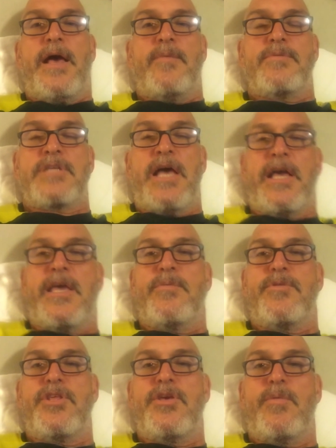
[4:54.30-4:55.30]
I was hiking
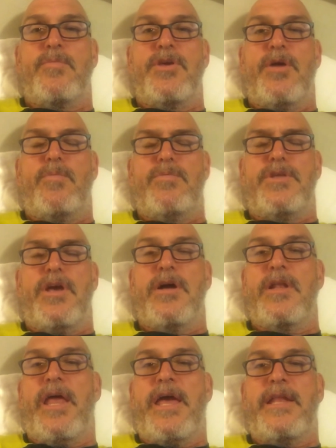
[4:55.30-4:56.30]
with a
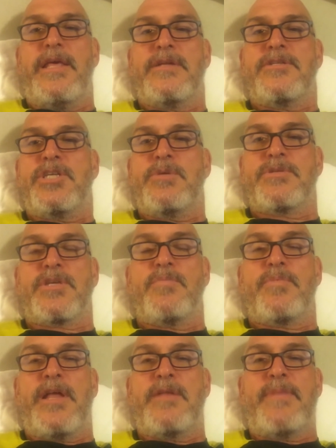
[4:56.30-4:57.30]
young lady, and she was
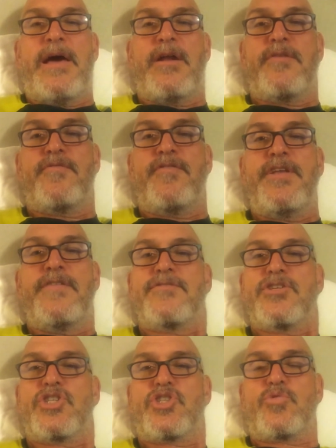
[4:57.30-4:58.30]
complaining about her feet have
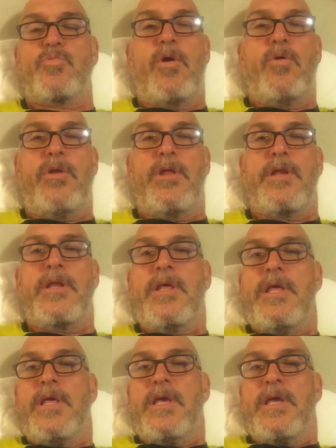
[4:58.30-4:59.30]
just swollen.
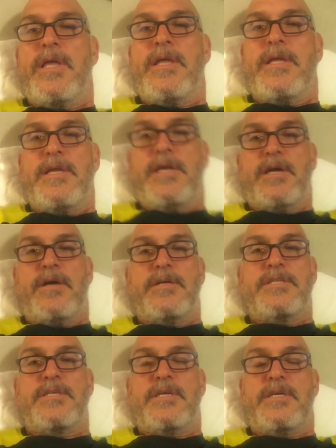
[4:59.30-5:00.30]
You know,
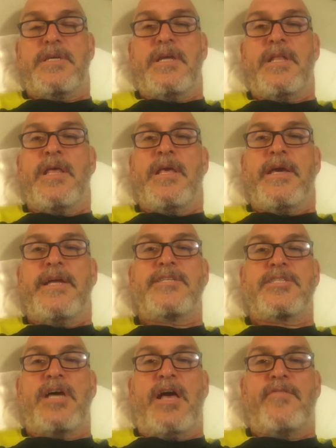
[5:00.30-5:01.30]

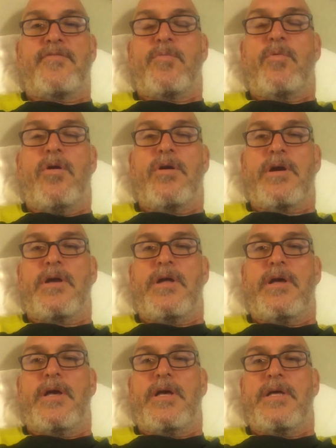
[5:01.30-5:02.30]
it's tough to walk
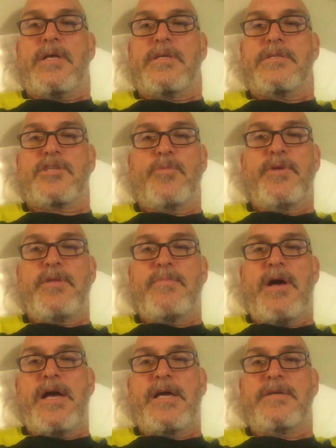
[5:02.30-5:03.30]
so many
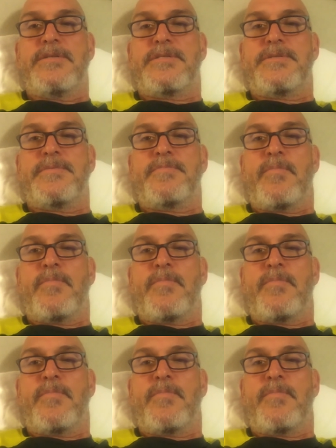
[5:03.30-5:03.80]
miles.